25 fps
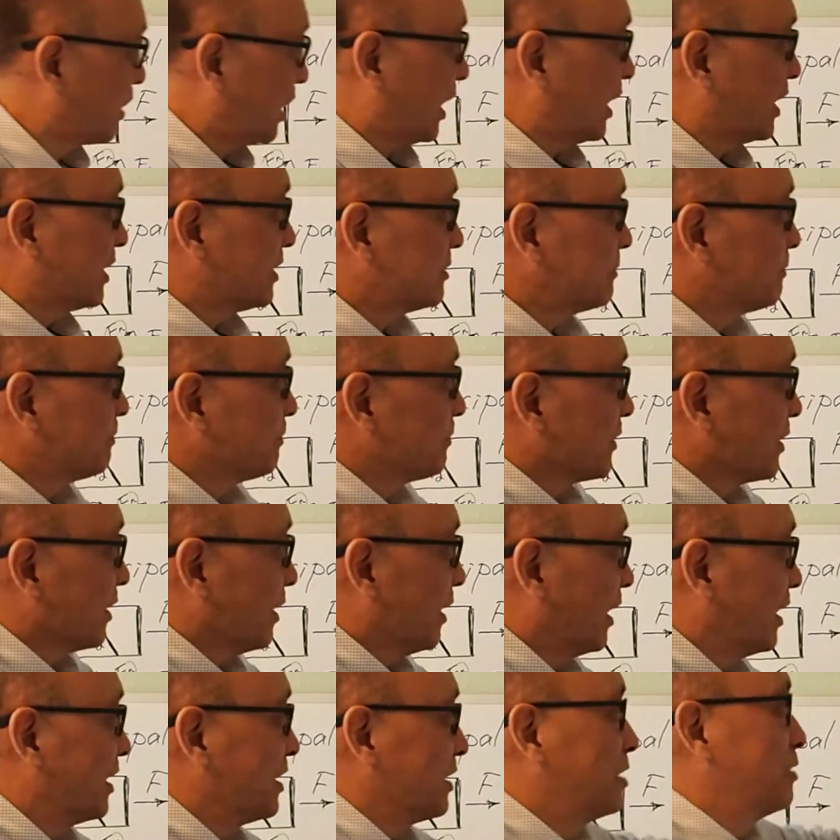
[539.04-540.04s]
case.
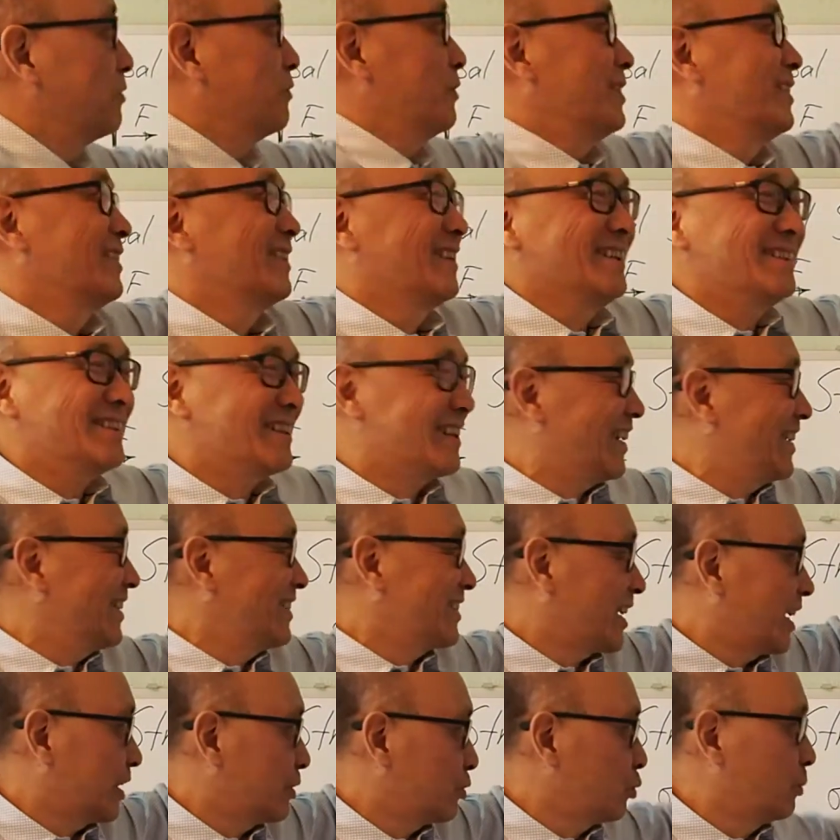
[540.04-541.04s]
Even this case
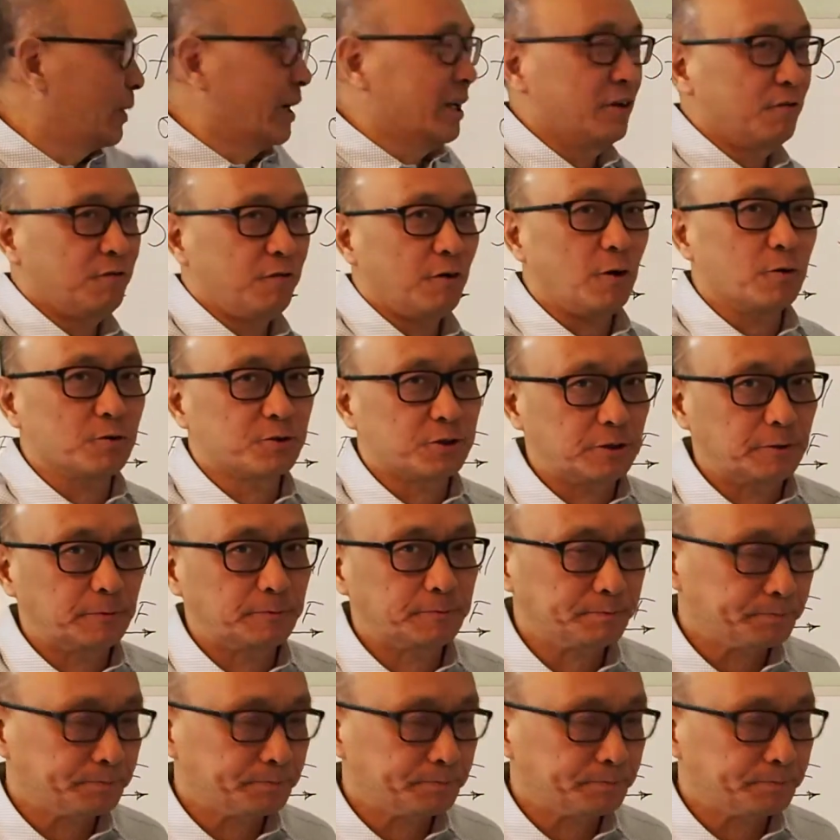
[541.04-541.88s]
got too many forces.